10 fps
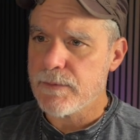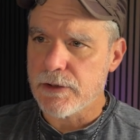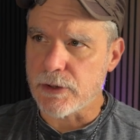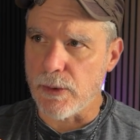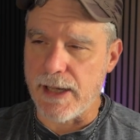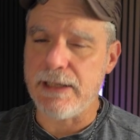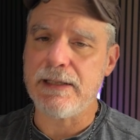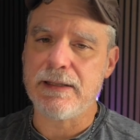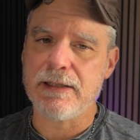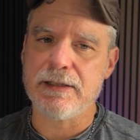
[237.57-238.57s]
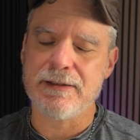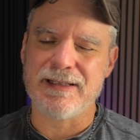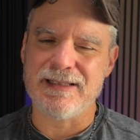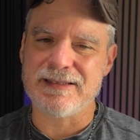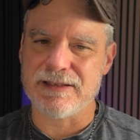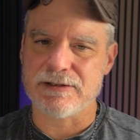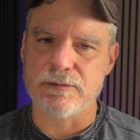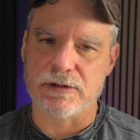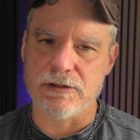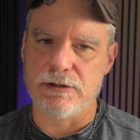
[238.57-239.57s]
So anything these
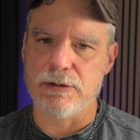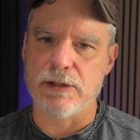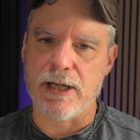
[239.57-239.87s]
systems can do to